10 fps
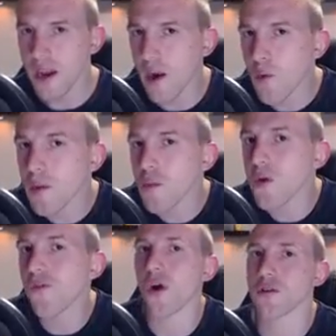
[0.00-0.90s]
Now we
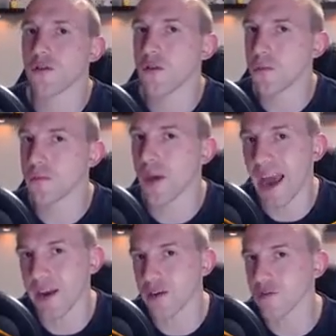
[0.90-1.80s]
move on to
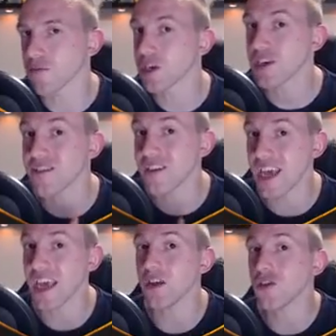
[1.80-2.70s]
miners, which is
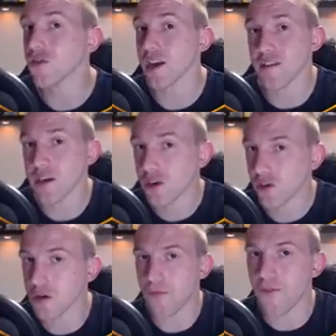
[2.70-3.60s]
an interesting
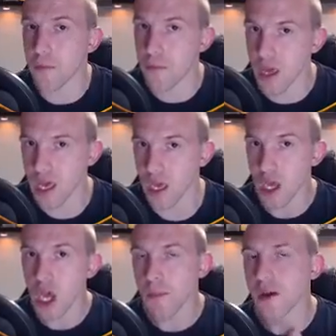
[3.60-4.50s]
troop for
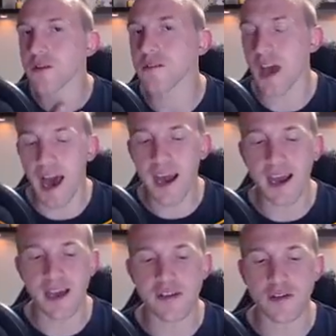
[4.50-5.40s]
me because I
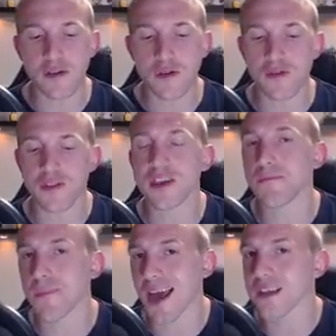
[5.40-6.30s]
like to use the
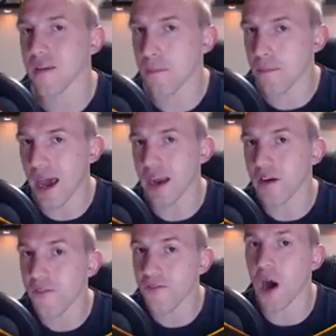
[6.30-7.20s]
mass
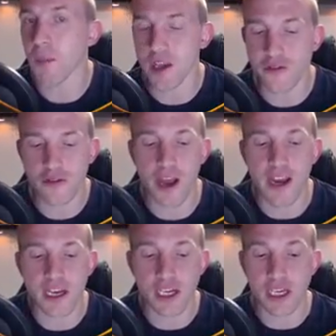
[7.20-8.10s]
miner farming
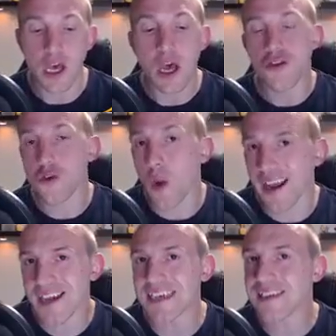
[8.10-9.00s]
strategy. So
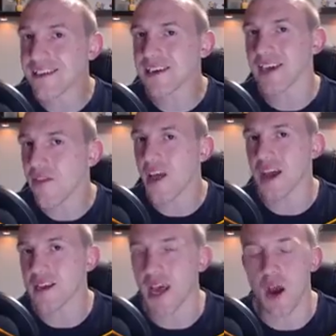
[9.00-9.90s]
I need to get
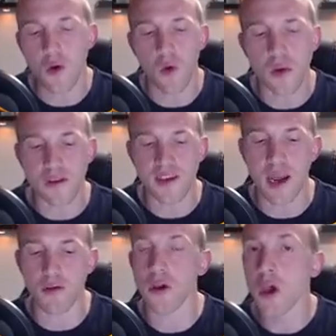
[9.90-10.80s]
that town hall
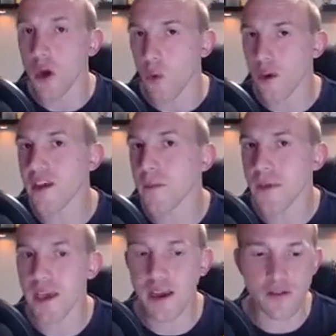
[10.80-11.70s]
down. With it
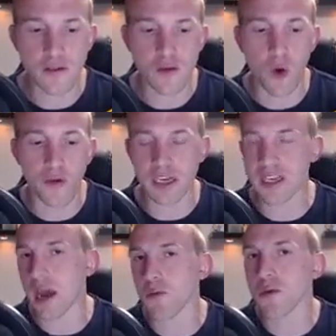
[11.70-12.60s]
being a
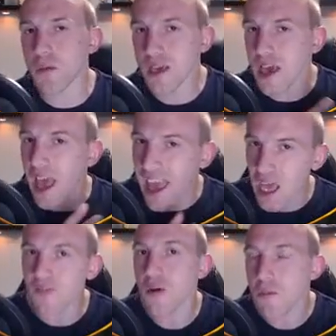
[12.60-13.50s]
storage, that will be
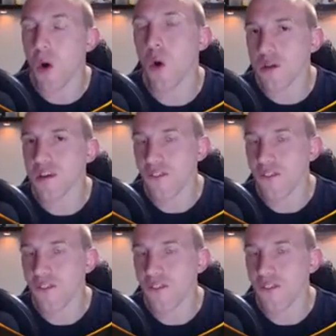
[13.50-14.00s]
even more